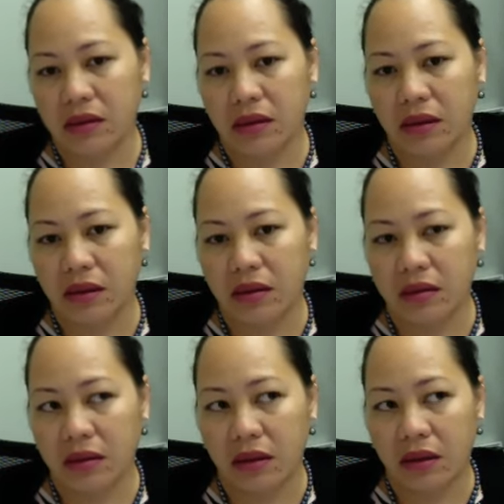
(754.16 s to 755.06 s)

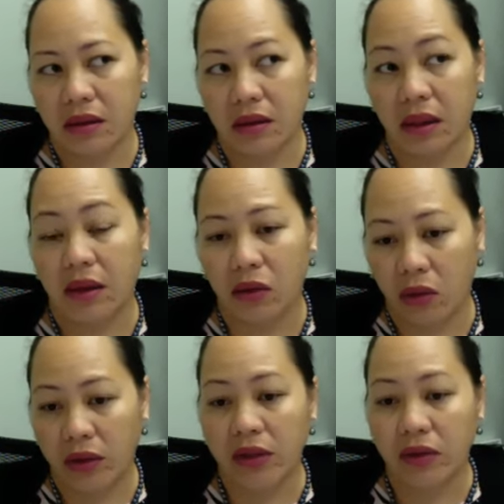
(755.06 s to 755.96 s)
there's that
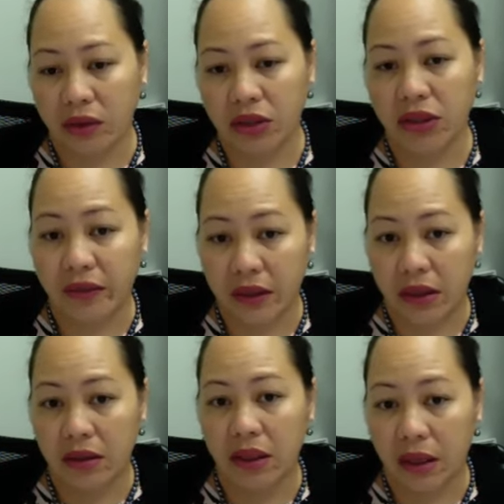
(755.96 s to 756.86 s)
goal that you're going to achieve at
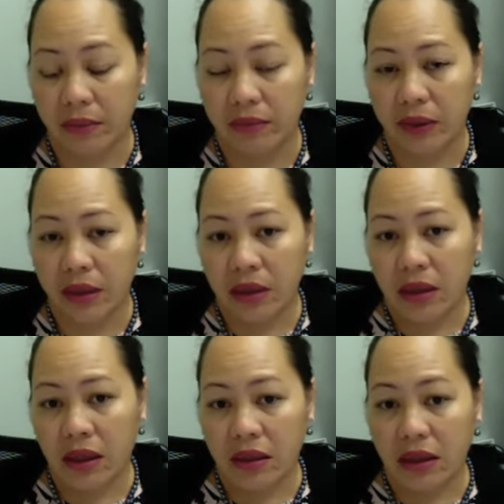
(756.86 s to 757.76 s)
the
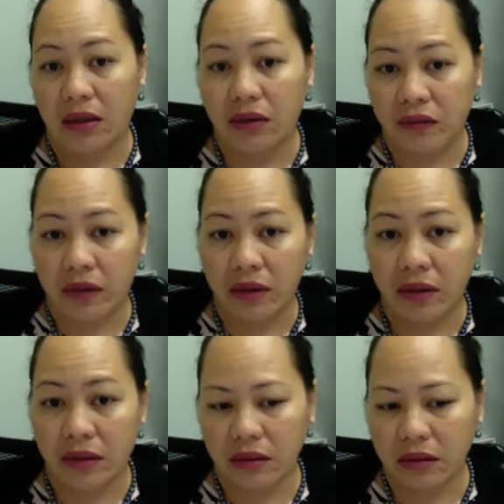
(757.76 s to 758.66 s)
end of
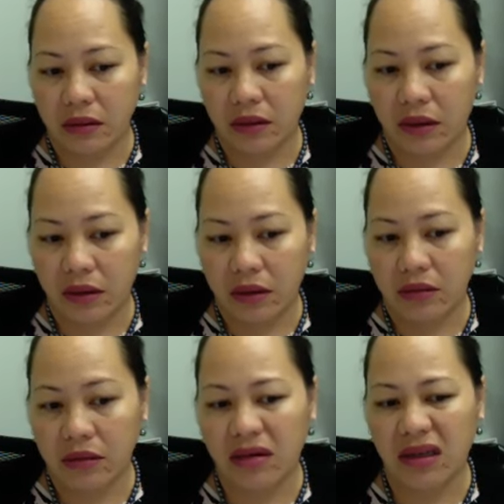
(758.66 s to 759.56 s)

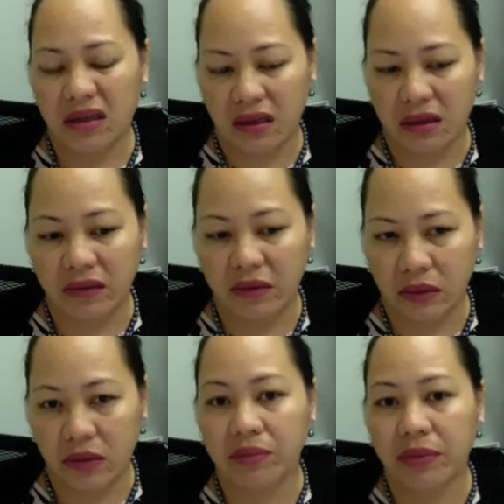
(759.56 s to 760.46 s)
not at the end of the
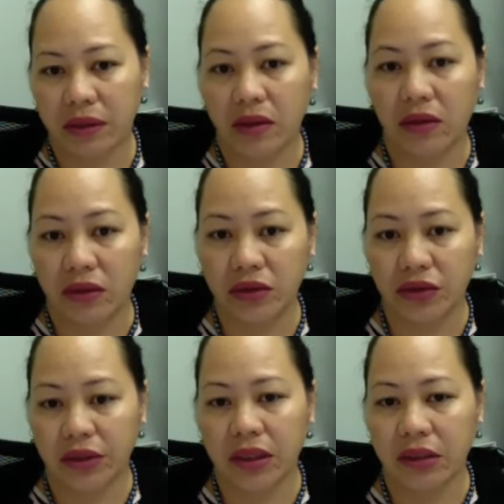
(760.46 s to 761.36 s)
road, but on the
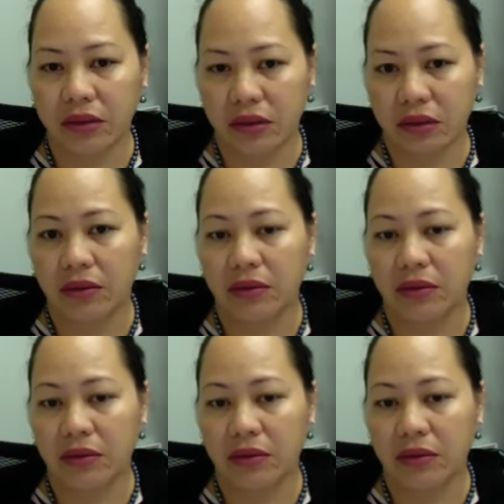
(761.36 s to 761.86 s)
journey. So